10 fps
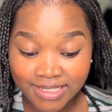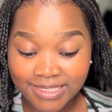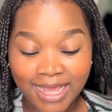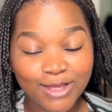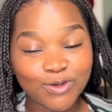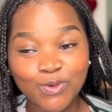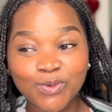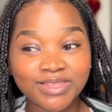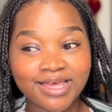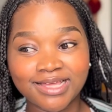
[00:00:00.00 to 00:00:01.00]
Yeah, I
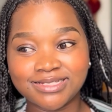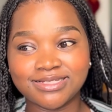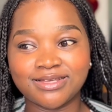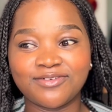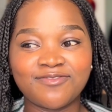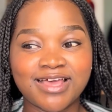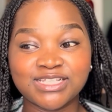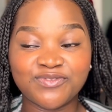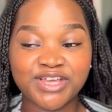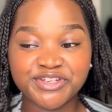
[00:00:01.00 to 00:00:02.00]
know that
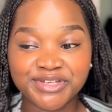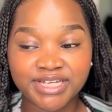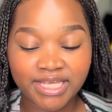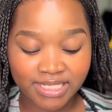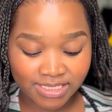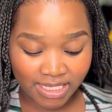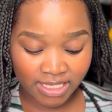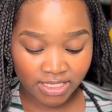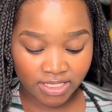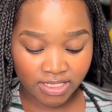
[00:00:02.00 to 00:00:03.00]
fast fashion is
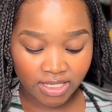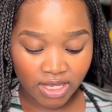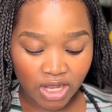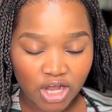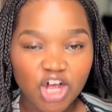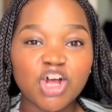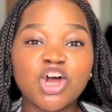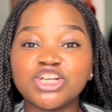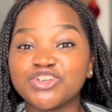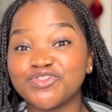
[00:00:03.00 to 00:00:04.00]
a
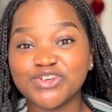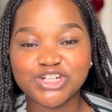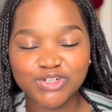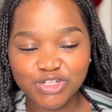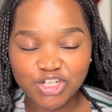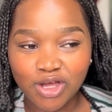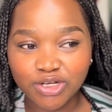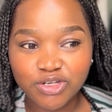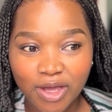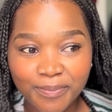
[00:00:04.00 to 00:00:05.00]
controversial
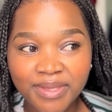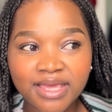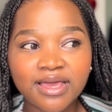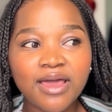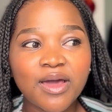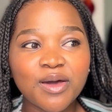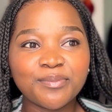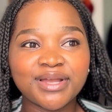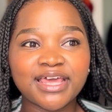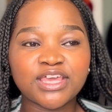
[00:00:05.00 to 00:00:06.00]
topic,
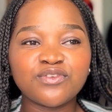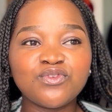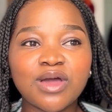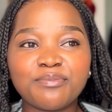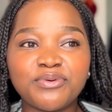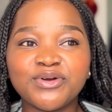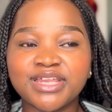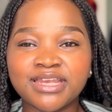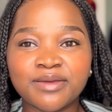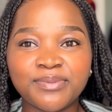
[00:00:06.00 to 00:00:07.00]
but like if you are put
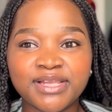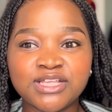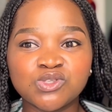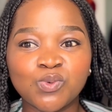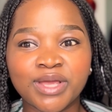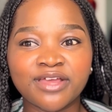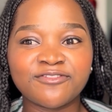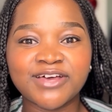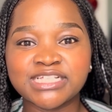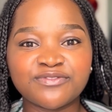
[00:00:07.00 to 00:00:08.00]
in a place where
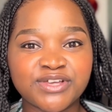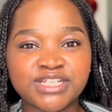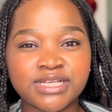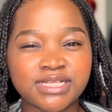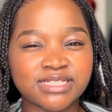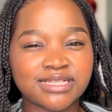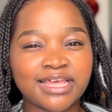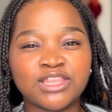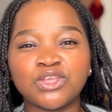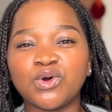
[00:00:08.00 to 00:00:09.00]
fast fashion is
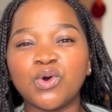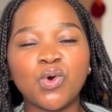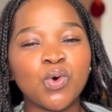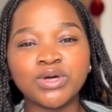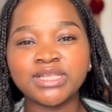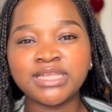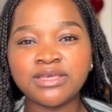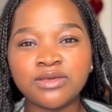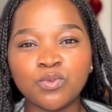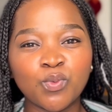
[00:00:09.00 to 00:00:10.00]
like the
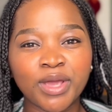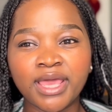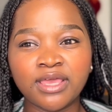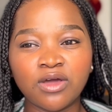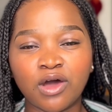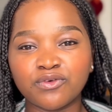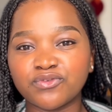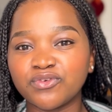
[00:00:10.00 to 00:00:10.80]
only way of